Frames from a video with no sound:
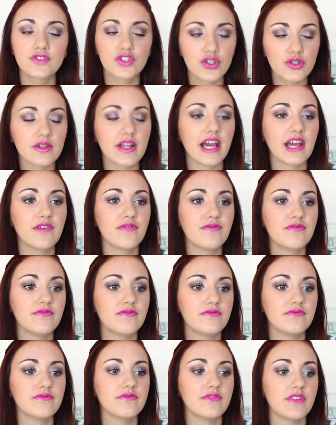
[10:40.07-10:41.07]
True
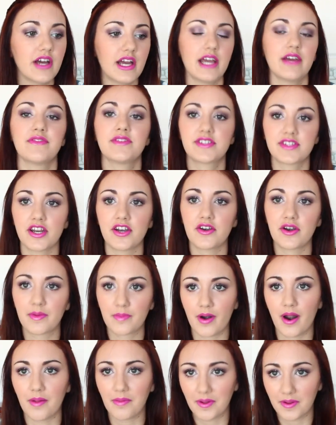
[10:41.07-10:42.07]
life, I have a
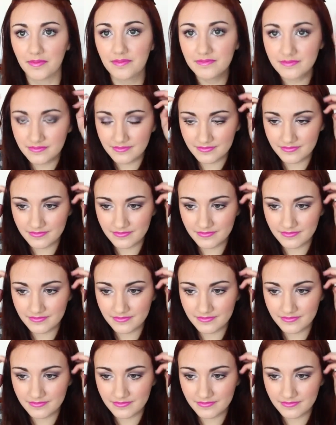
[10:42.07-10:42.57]
stuttering problem.